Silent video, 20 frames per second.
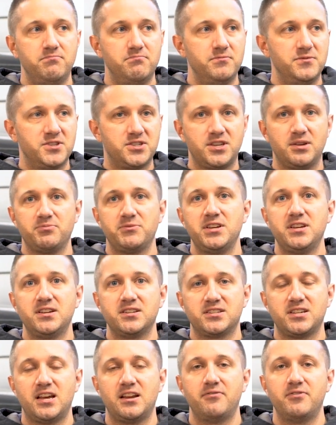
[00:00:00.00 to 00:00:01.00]
something
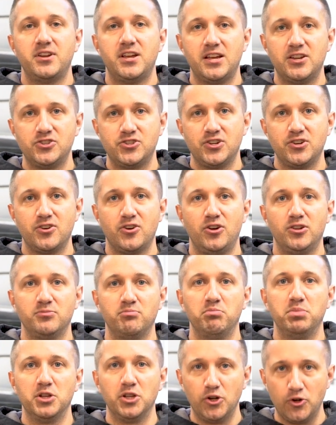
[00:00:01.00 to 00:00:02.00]
inside of an engine
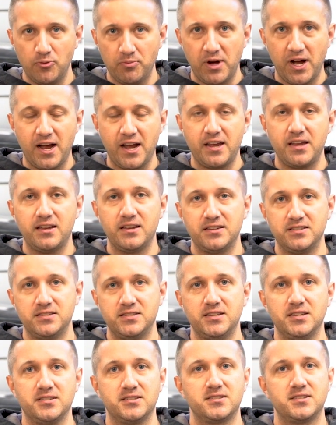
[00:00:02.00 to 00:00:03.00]
called blow by
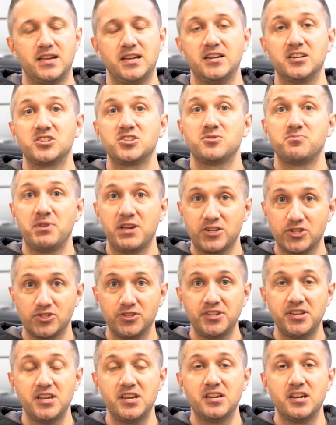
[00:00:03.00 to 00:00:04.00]
exists, and
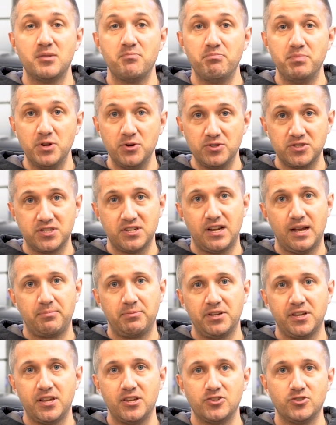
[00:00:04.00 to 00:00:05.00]
especially in a boosted
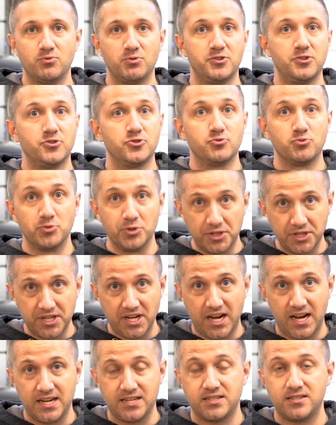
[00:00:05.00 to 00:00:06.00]
application where there's really
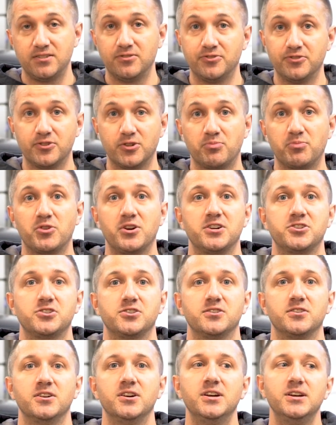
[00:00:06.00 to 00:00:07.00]
high cylinder
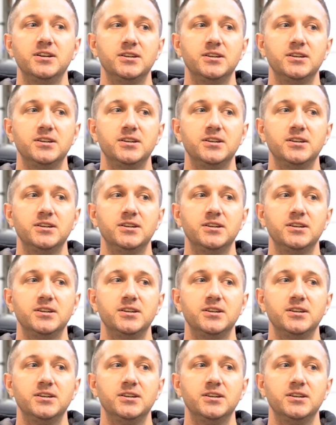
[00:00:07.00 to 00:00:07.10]
pressure